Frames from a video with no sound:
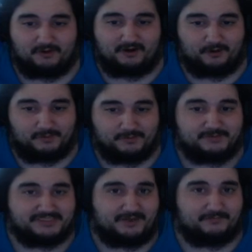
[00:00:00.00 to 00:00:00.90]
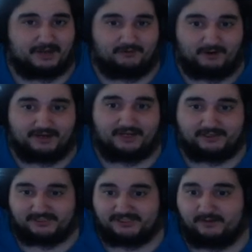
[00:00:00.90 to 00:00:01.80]
open up the same pack right now that you
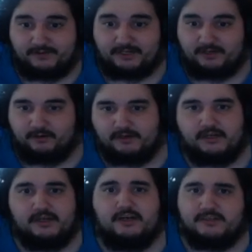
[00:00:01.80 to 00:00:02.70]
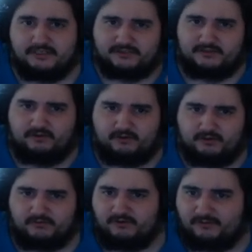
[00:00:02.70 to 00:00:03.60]
see on video. Just so you all
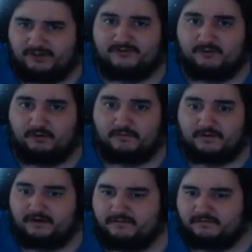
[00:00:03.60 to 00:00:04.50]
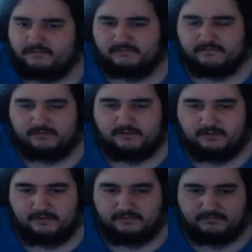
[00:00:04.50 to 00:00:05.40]
know, Arena 205.
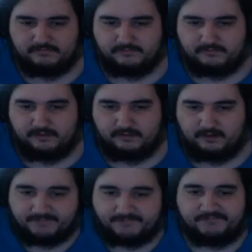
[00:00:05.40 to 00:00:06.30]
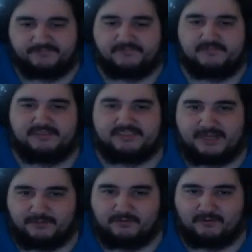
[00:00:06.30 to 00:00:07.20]
All right,
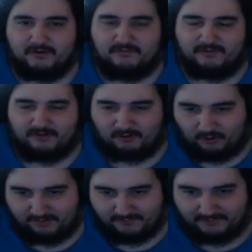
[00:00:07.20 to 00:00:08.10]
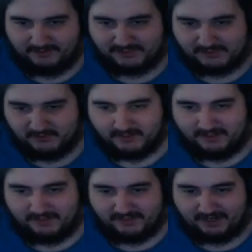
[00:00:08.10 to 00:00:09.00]
separate rec recording for this
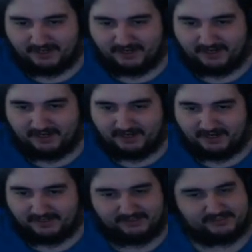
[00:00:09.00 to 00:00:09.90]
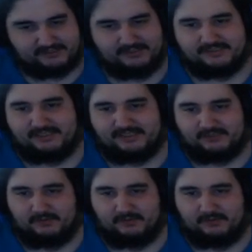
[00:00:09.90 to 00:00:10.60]
one, and as you can see, this one